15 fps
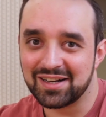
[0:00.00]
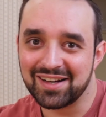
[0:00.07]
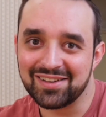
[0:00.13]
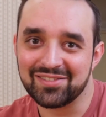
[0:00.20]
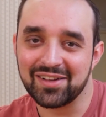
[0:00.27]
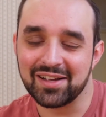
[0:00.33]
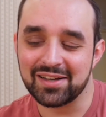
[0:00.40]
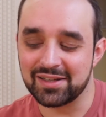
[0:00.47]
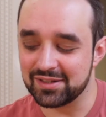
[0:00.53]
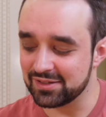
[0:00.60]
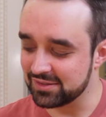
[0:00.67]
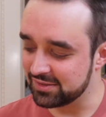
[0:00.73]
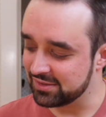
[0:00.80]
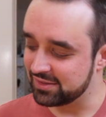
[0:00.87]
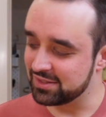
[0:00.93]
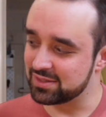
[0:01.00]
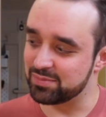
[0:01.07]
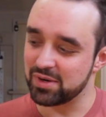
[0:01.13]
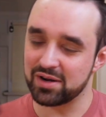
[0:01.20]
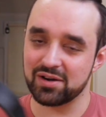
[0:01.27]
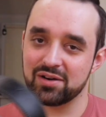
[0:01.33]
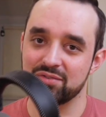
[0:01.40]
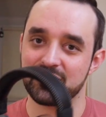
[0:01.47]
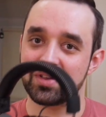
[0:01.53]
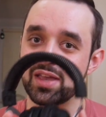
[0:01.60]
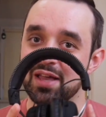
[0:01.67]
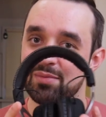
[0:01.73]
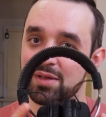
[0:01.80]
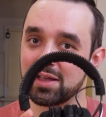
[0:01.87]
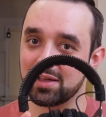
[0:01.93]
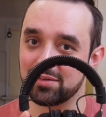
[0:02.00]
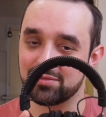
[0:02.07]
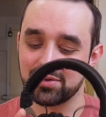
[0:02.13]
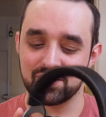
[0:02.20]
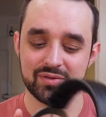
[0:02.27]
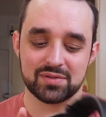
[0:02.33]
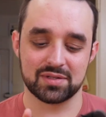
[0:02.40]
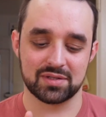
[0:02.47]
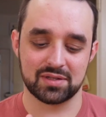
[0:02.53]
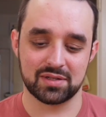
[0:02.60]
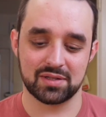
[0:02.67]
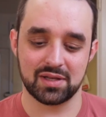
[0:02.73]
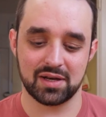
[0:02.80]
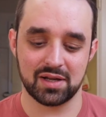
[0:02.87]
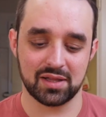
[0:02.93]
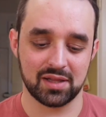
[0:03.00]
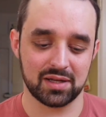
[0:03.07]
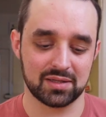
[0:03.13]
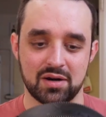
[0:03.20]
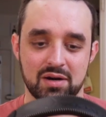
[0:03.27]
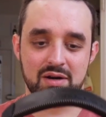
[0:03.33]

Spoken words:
I've got here this pair of gaming headphones that I like.